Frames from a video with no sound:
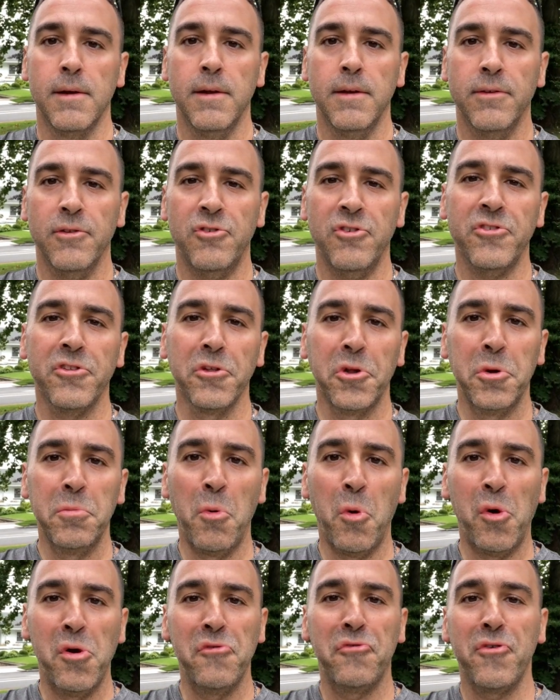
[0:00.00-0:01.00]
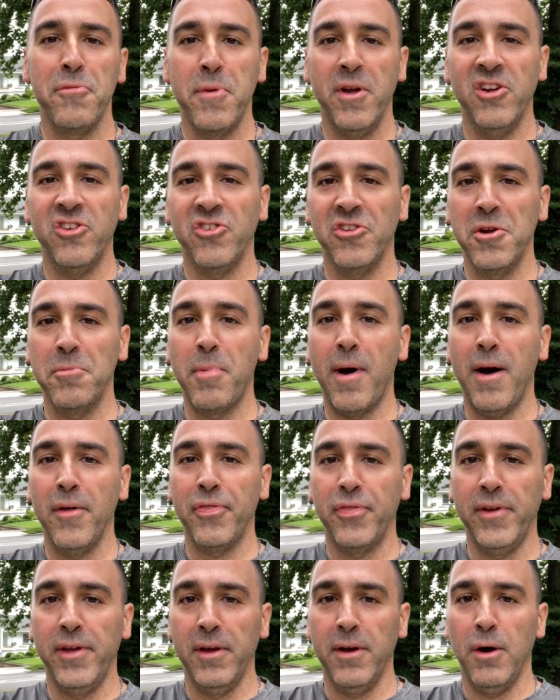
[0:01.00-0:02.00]
So just a little more information about
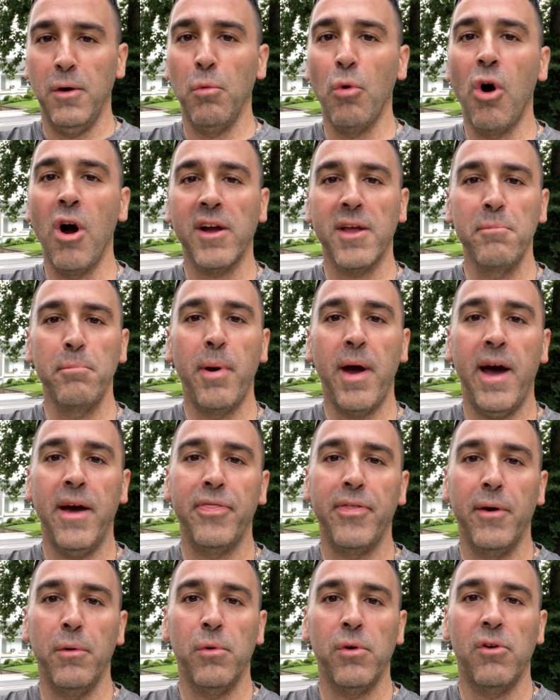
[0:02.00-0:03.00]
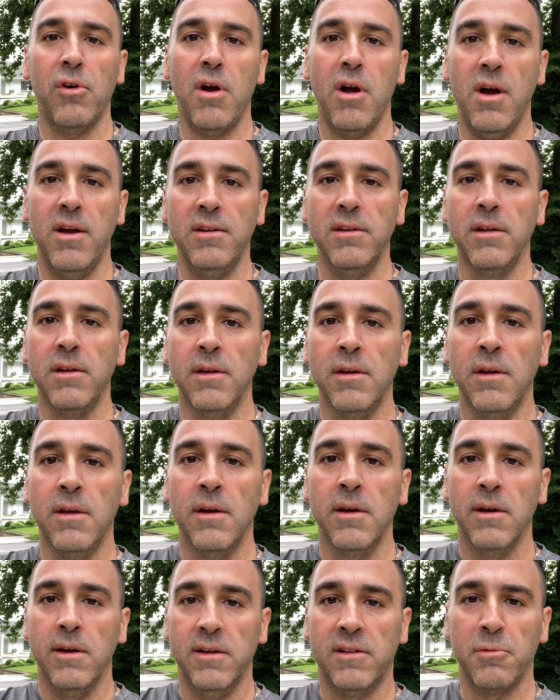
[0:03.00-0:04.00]
the uh, walking path that we're on.
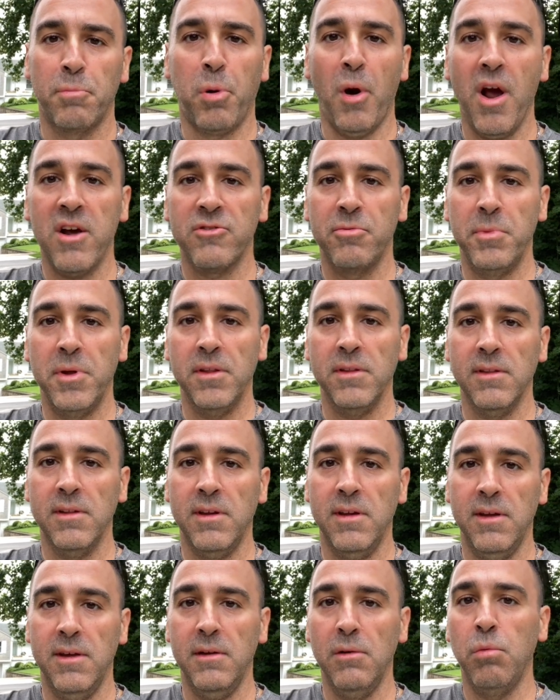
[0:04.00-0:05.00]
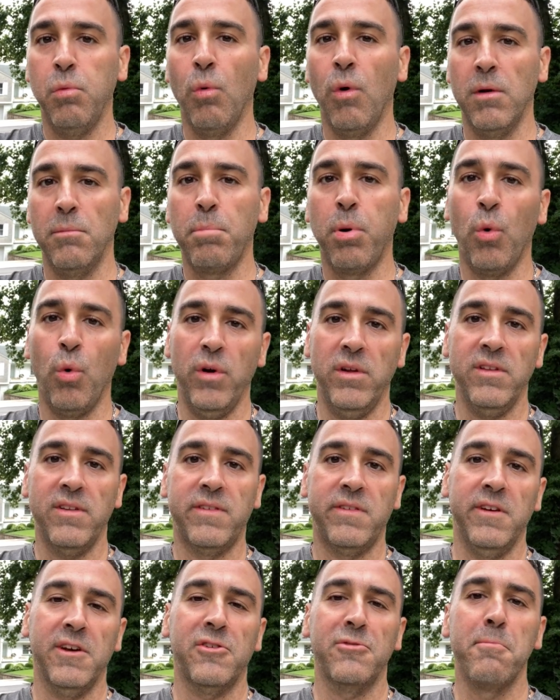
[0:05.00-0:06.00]
It's approximately
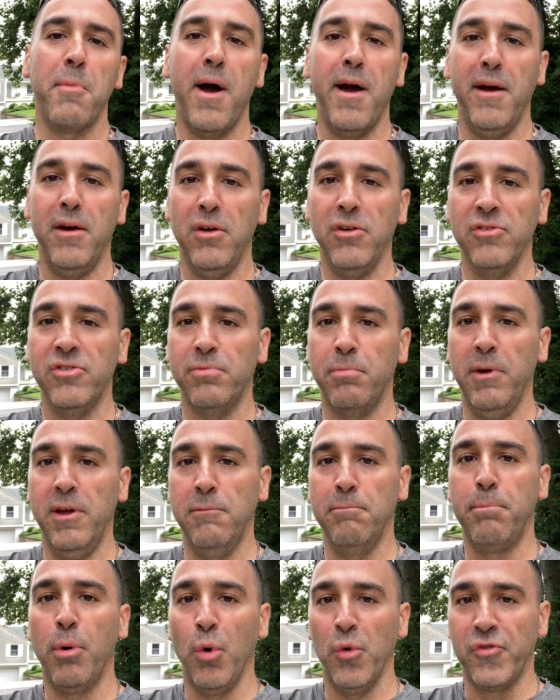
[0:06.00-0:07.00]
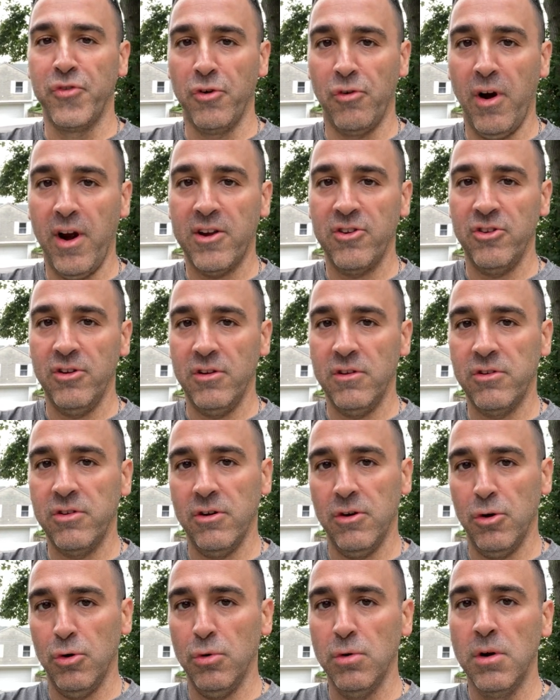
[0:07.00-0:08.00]
1.6 miles in both directions,
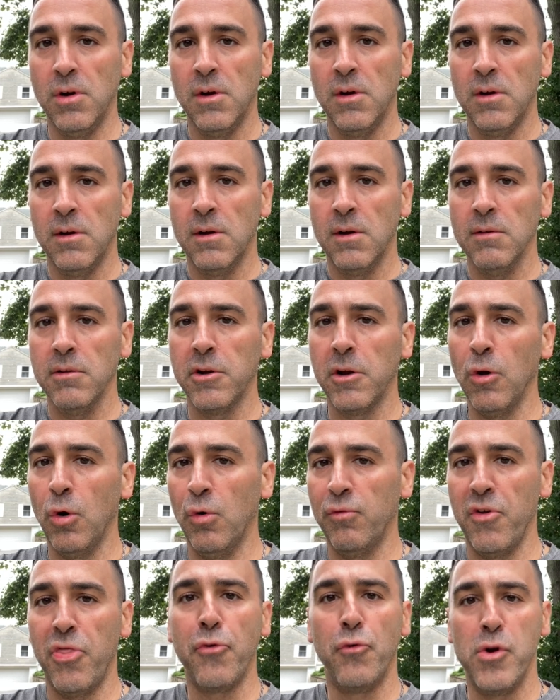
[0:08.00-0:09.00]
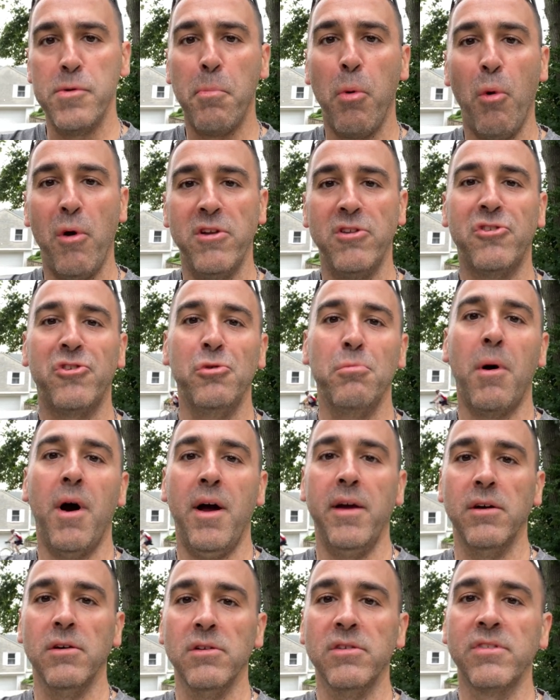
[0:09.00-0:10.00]
so a little over 3.2
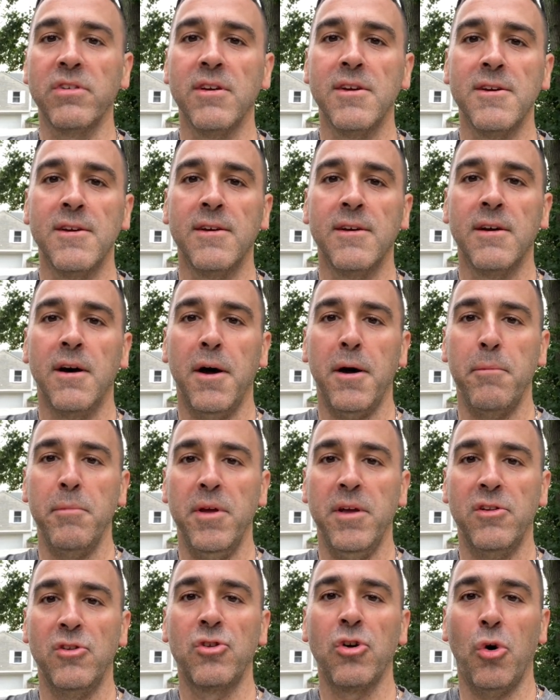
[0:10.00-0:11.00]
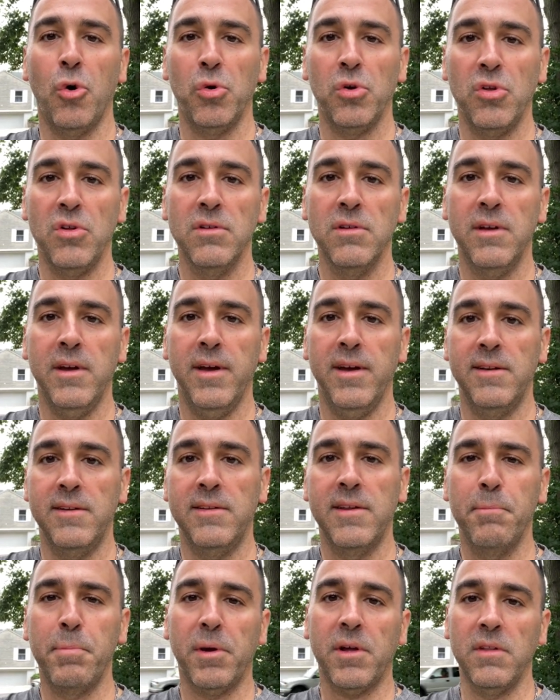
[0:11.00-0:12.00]
miles um, in total. And
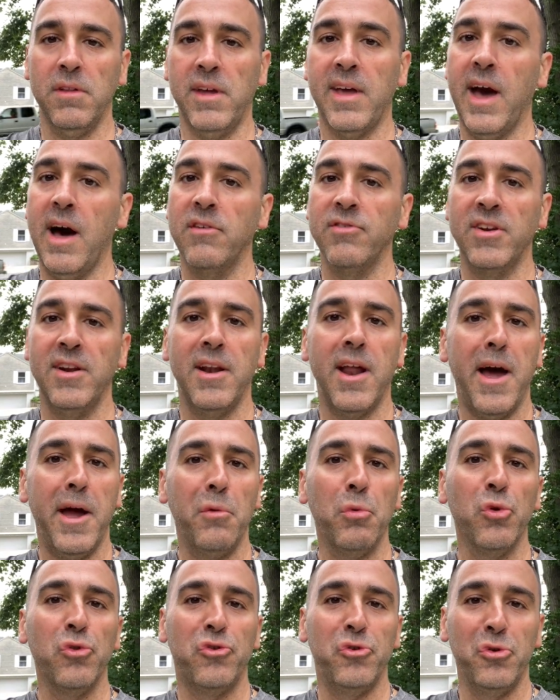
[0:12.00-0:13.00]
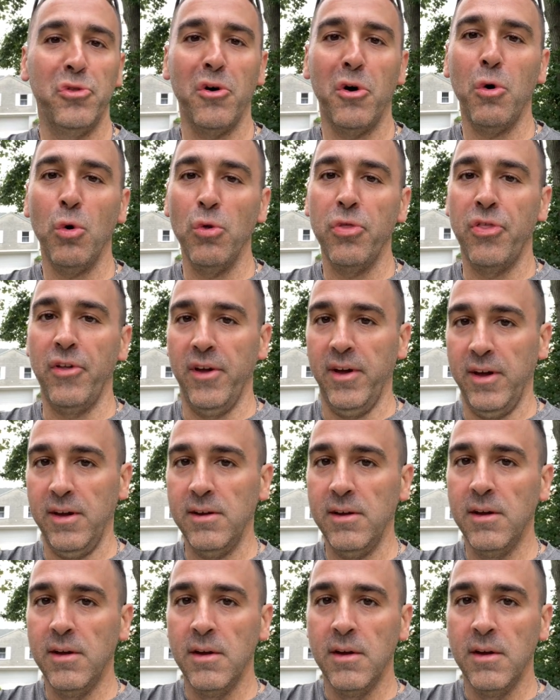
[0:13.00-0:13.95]
typically Calvin and I will do the whole thing,